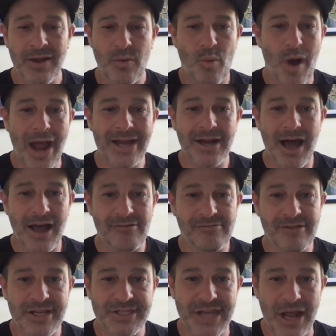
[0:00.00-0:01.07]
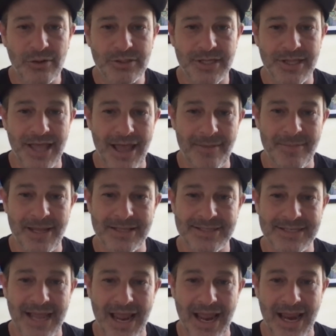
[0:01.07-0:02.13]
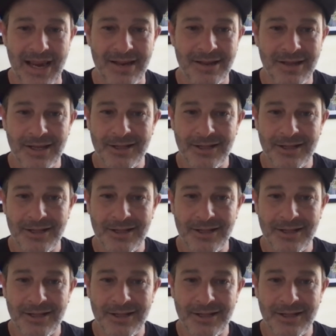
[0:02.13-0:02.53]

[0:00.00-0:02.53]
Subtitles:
why not reach out to them and say,